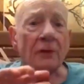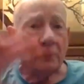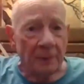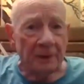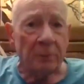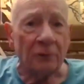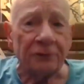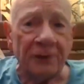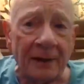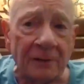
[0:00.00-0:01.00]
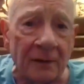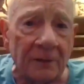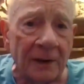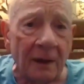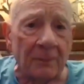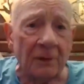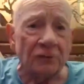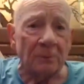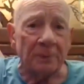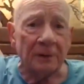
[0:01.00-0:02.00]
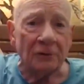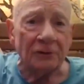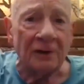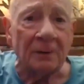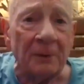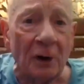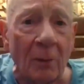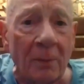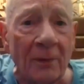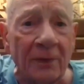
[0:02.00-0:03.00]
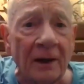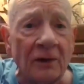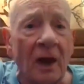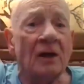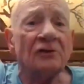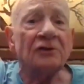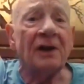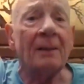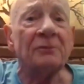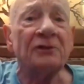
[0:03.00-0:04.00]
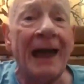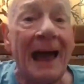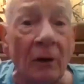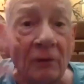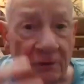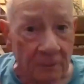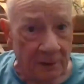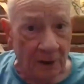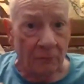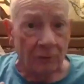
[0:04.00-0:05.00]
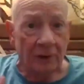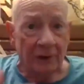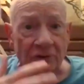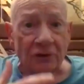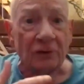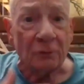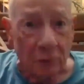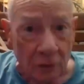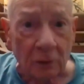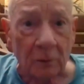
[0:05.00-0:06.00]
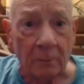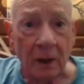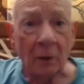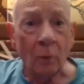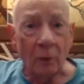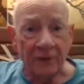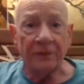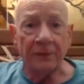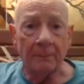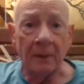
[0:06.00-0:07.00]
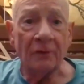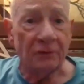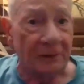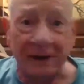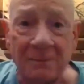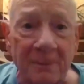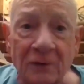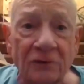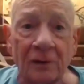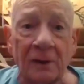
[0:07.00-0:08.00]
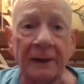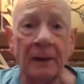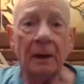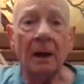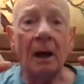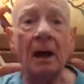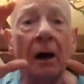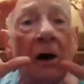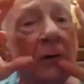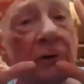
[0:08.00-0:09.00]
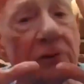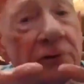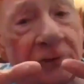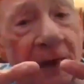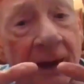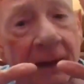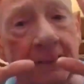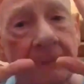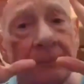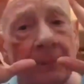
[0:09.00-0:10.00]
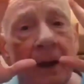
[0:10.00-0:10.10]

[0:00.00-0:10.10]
Other people say that the image appears in the mirror, but then steps out of the mirror into the room with them, three-dimensionally. Others say